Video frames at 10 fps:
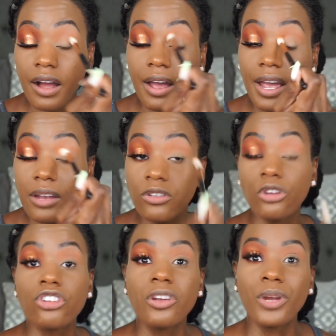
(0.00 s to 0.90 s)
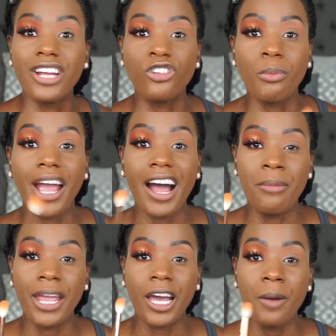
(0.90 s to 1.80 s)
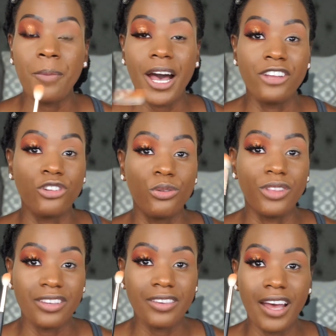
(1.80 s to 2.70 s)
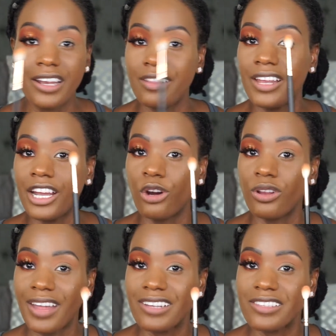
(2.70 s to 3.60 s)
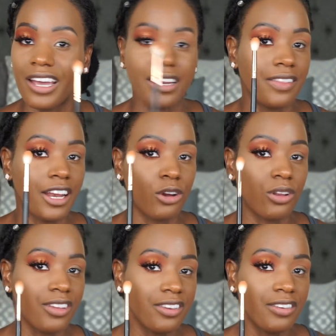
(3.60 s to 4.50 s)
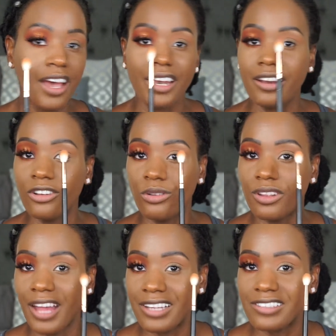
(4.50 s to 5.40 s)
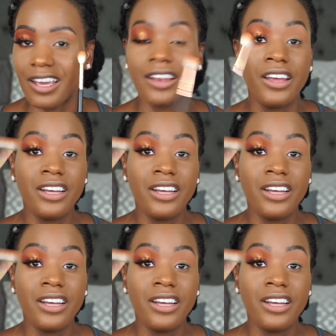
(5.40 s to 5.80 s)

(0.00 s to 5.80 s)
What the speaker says: And usually when I do my eye makeup, I do this side and then I go to that side, and then I go to this side and I do that side.